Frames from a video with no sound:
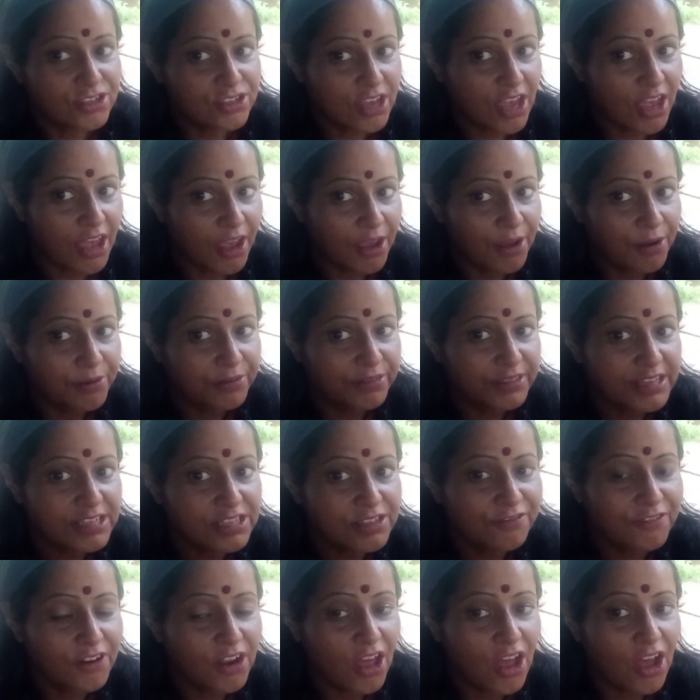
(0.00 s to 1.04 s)
So
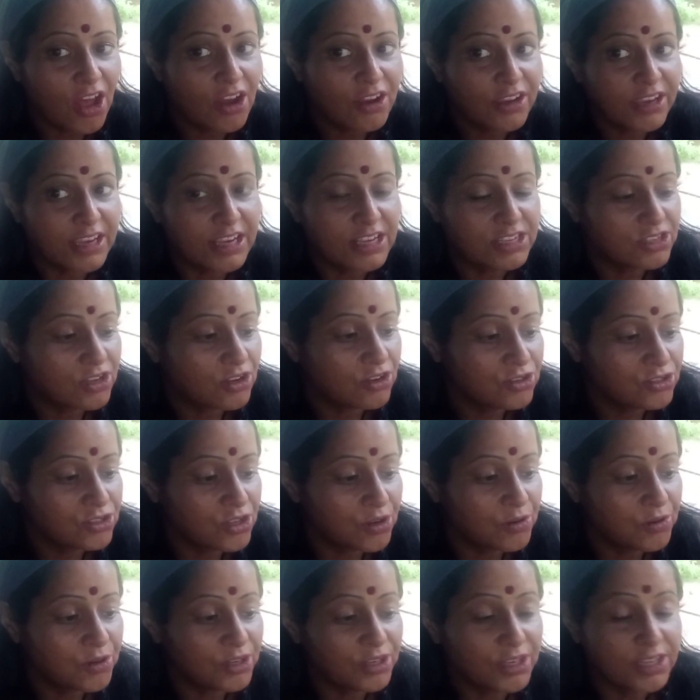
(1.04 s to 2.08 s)
this vlog is
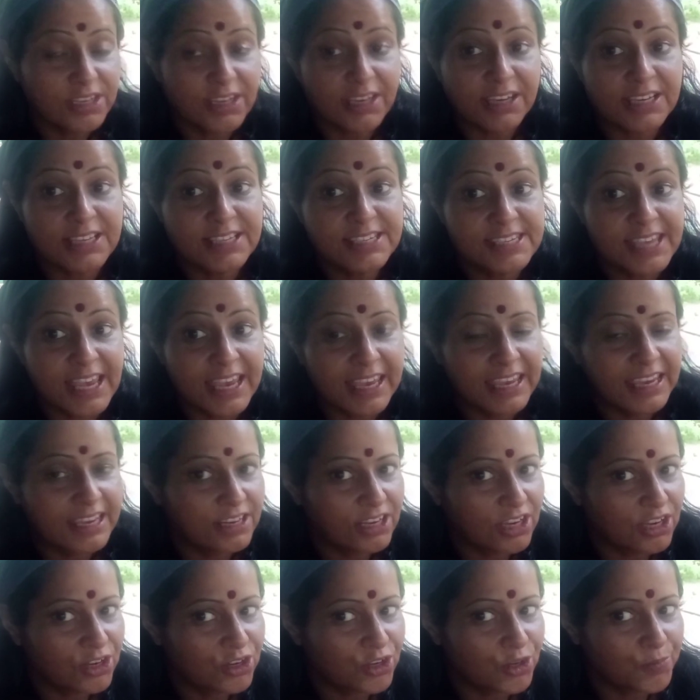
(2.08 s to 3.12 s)
also going to
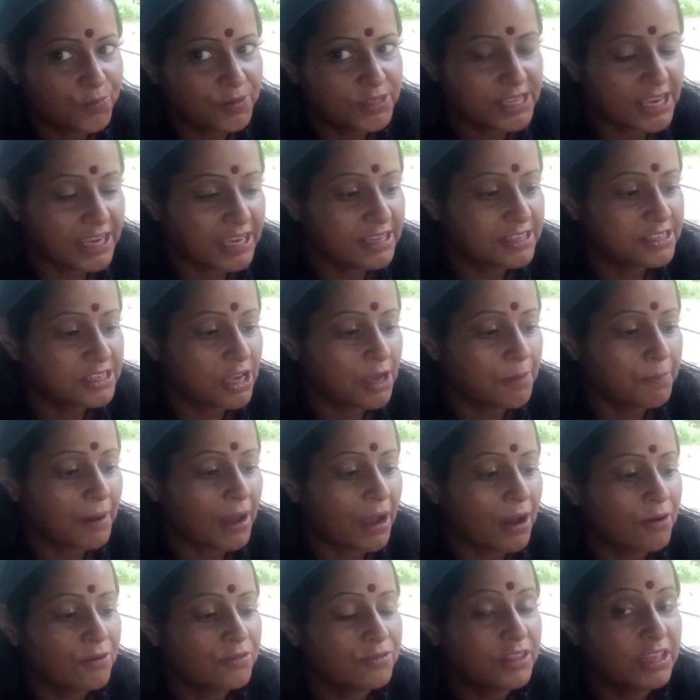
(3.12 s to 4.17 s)
contain an update
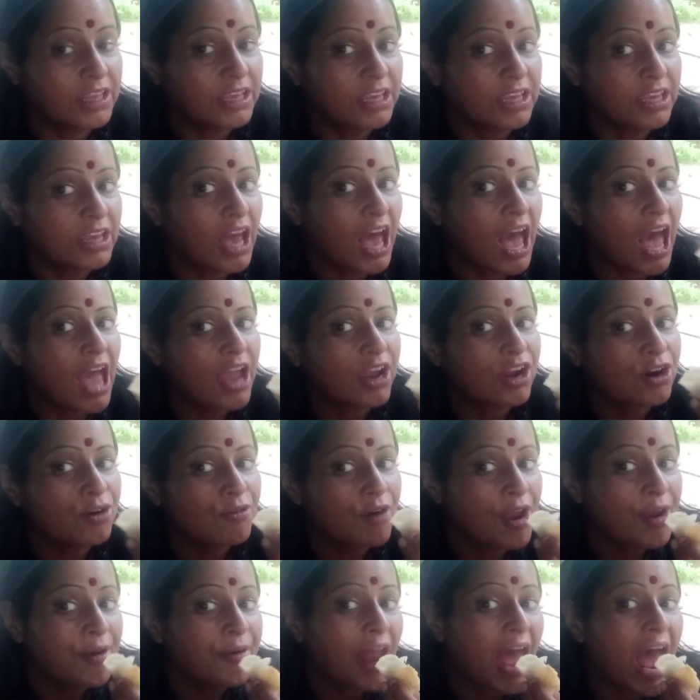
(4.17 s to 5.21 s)
about the
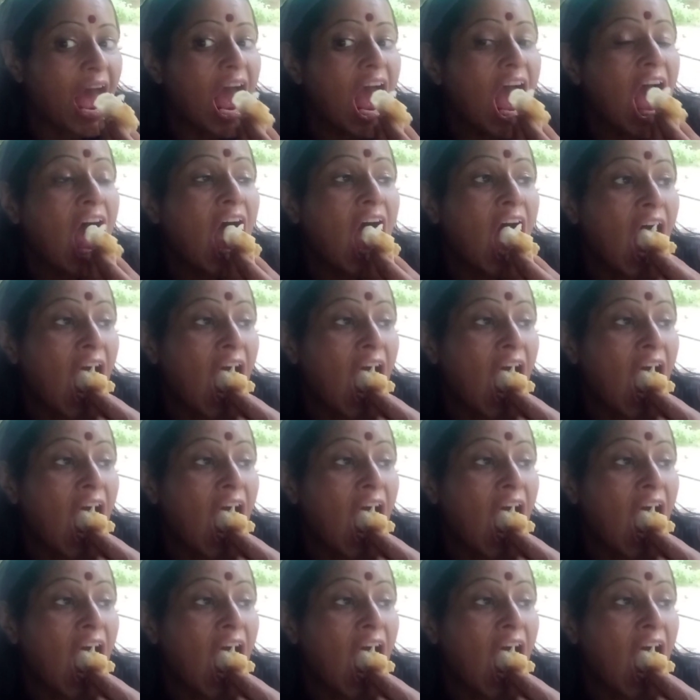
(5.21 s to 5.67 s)
corona,